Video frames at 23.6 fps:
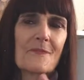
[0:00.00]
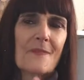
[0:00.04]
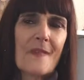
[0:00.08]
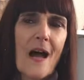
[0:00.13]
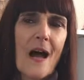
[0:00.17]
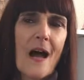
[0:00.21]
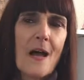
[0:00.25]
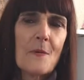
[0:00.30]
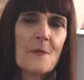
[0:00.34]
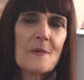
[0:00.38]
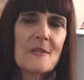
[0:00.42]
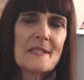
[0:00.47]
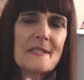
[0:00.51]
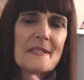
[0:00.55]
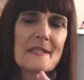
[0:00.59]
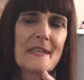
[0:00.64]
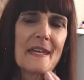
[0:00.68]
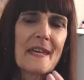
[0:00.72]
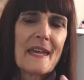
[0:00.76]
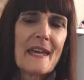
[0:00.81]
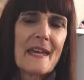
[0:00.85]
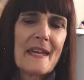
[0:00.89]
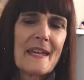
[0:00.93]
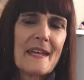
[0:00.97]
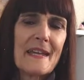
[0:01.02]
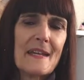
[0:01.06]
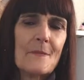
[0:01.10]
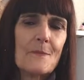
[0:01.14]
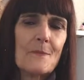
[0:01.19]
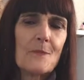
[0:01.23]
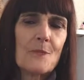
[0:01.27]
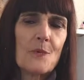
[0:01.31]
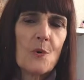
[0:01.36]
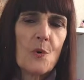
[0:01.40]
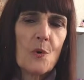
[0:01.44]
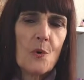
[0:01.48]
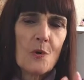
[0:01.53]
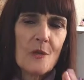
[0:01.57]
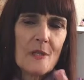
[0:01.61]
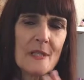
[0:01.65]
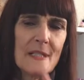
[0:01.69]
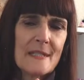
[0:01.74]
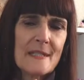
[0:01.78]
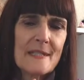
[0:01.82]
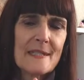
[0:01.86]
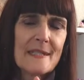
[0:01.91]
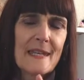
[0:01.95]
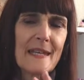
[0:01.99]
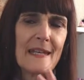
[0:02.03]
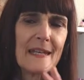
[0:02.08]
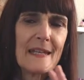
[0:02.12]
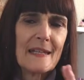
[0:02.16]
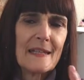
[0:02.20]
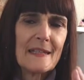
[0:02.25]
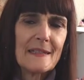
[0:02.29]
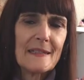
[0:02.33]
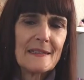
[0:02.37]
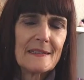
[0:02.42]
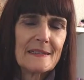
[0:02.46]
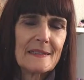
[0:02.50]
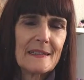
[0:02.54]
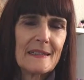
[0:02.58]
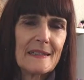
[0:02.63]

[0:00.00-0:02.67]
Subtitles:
I would say, important and